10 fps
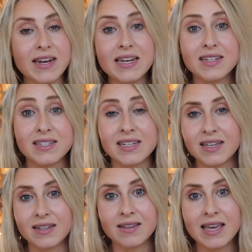I needed
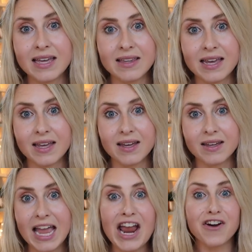to get like
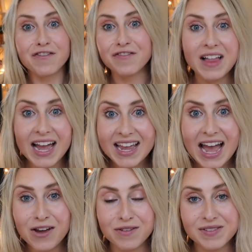a air flight
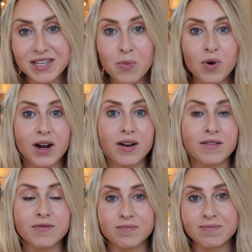out of
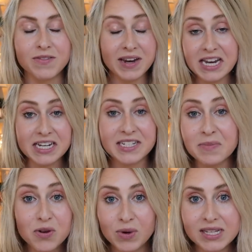somewhere if I needed to
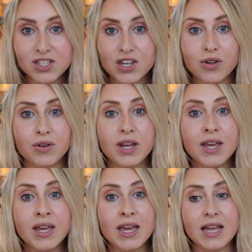be rescued.
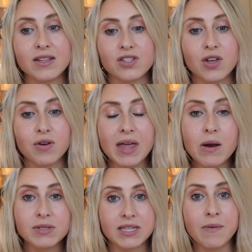And so
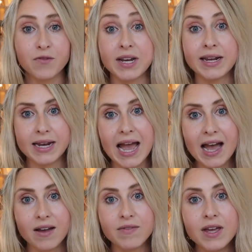that was comforting to
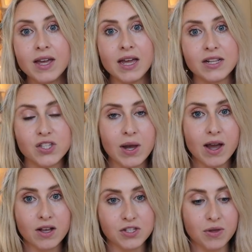have. And so I
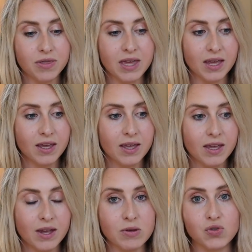also think
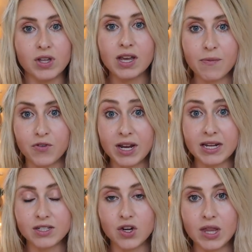it was really
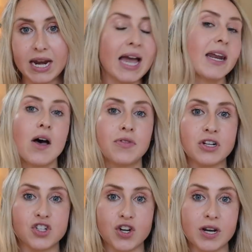comforting to know that I had health
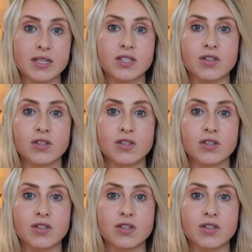insurance.